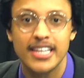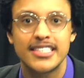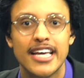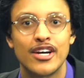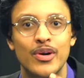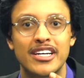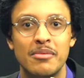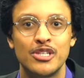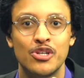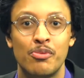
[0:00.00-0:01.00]
going to take a quick
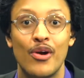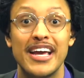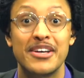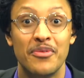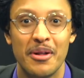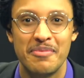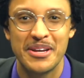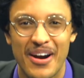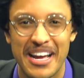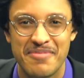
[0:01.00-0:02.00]
commercial break. We'll
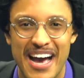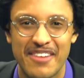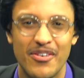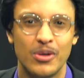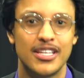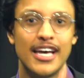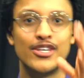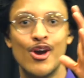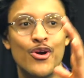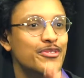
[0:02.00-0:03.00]
be right back, folks.
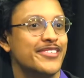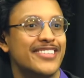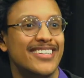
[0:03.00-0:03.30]
Thank you.